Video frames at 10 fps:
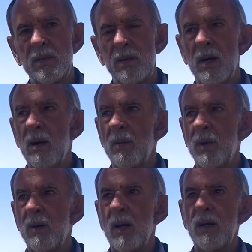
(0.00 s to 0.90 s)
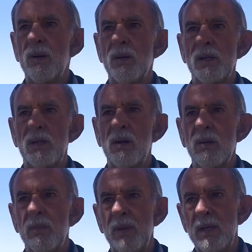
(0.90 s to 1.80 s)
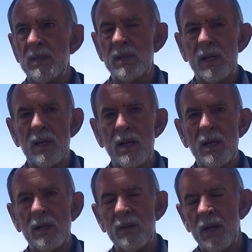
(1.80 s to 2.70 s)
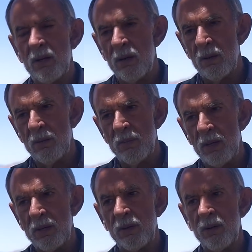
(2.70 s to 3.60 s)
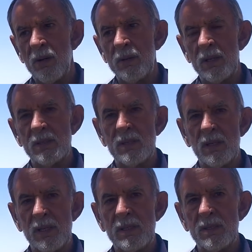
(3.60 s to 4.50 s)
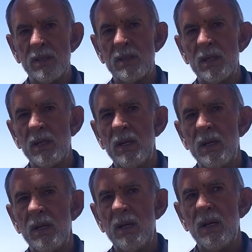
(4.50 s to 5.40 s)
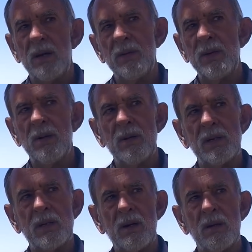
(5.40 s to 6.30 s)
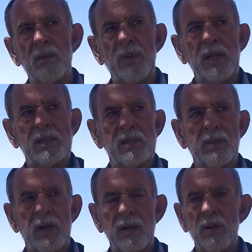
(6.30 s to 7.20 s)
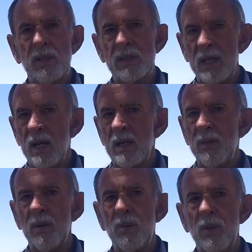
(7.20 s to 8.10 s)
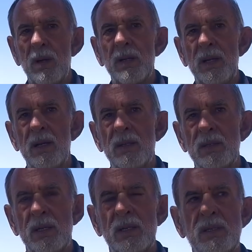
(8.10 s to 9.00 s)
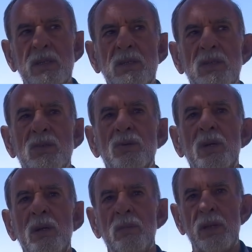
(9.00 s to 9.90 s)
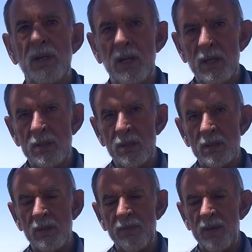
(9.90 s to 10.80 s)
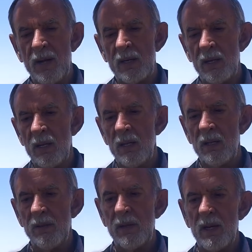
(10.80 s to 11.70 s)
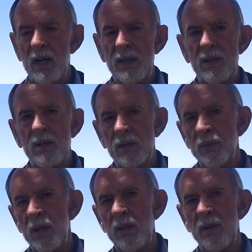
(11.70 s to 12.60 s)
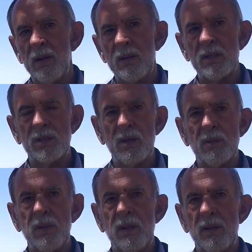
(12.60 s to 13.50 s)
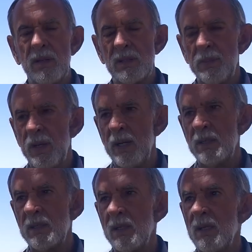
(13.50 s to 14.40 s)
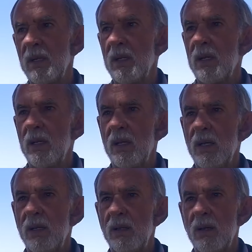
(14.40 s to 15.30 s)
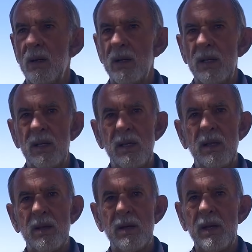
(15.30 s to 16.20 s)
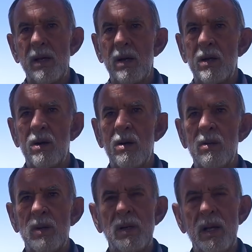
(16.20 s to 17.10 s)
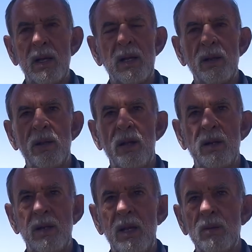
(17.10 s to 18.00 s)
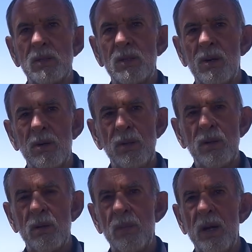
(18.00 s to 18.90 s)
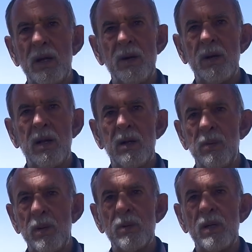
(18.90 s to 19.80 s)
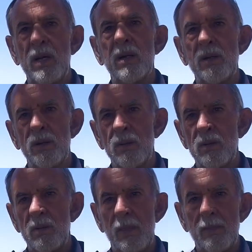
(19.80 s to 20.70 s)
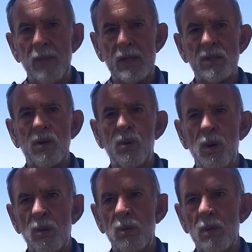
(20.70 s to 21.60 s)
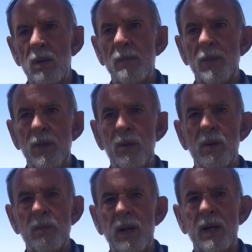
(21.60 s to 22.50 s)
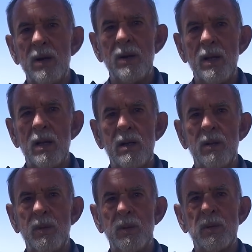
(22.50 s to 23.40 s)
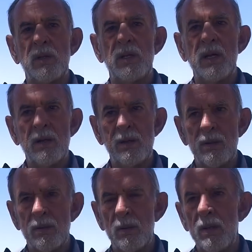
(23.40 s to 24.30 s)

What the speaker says: There are about, I don't like to call them bases. I call them underground installations. I really don't like to call them bases, but I know exactly where one is, and it's extremely dangerous. In fact, the guy that took me there, that showed me this base, He got a call one day, and he was told, "You come back here again, we will kill you." That's so. You come back here again, and we will kill you.